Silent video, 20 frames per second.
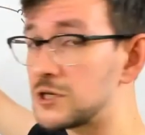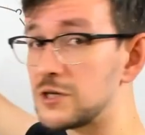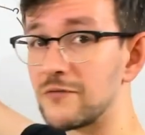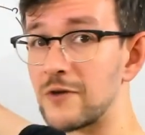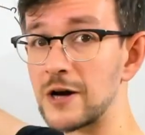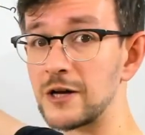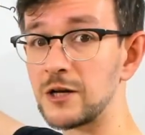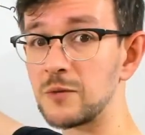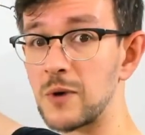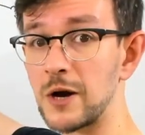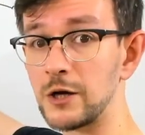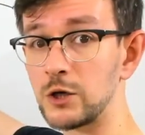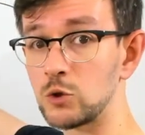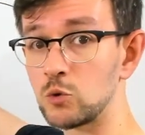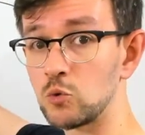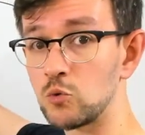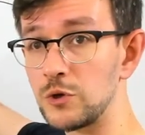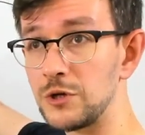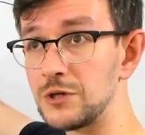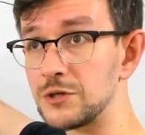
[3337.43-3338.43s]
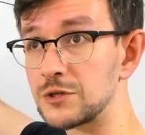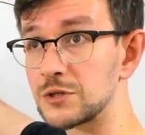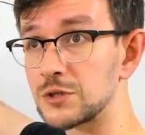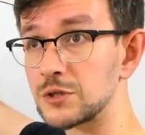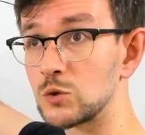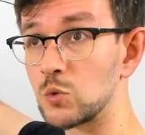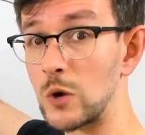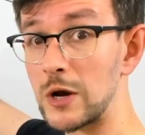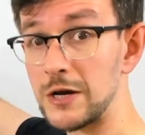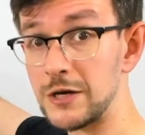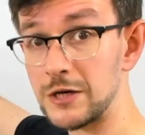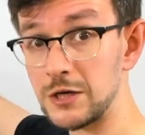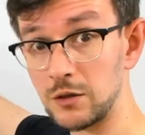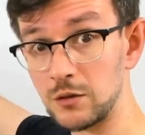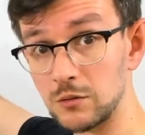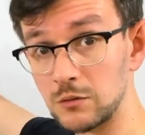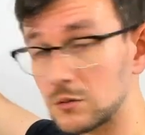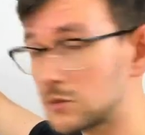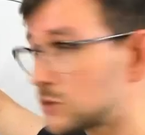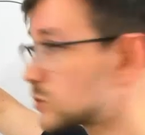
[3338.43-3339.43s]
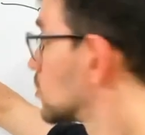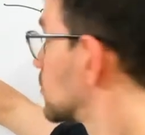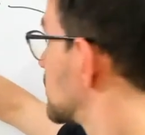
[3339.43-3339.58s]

divided by 2 is 20. So